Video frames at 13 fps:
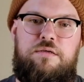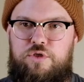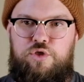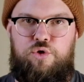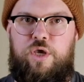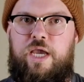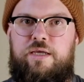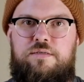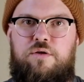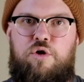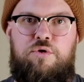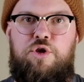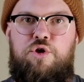You guys
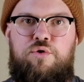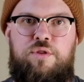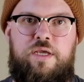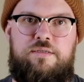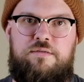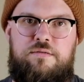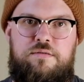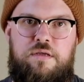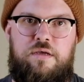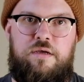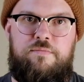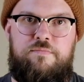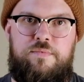all know that's
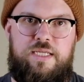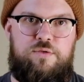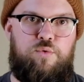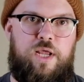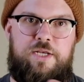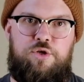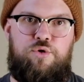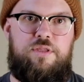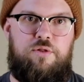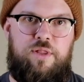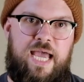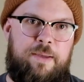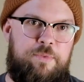what I do at the
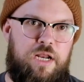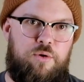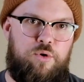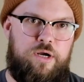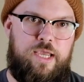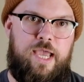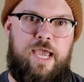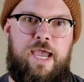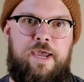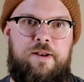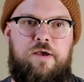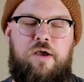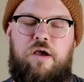lab that I work
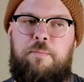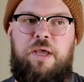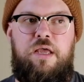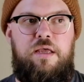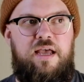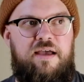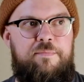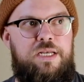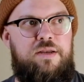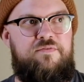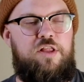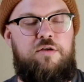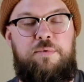at. I've been
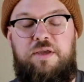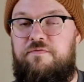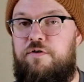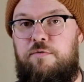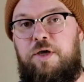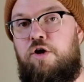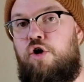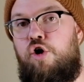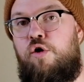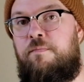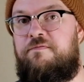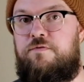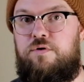developing film at
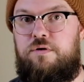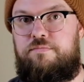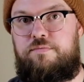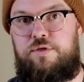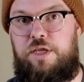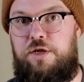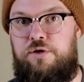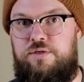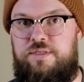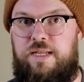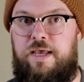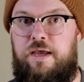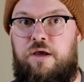home for years
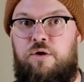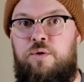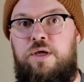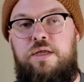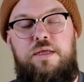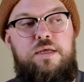now.